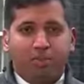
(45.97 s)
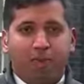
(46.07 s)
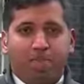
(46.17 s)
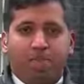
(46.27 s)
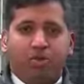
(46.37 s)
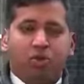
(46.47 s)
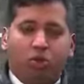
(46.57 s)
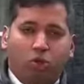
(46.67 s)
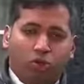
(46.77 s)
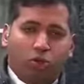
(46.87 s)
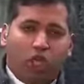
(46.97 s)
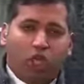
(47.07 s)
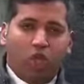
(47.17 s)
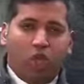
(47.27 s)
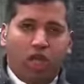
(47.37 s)
Brandon Lewis,
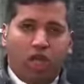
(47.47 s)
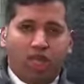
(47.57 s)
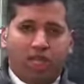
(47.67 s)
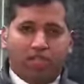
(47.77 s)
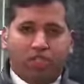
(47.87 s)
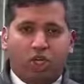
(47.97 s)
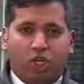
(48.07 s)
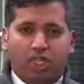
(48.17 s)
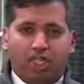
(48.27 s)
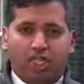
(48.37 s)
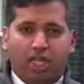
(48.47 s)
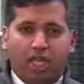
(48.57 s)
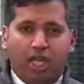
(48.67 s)
also uh, an ex-colleague.